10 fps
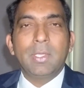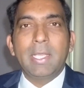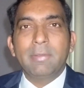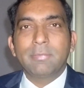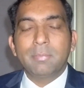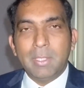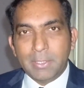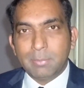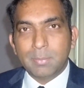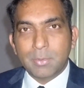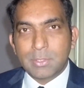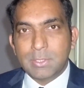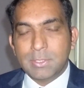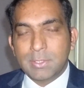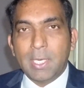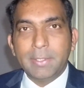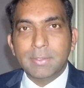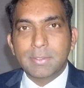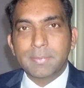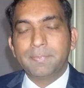have multiple position
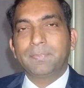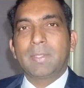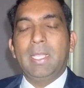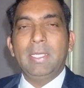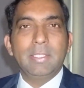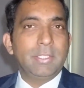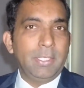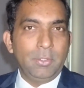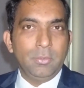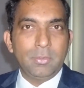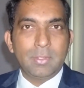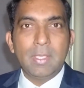titles and the tenure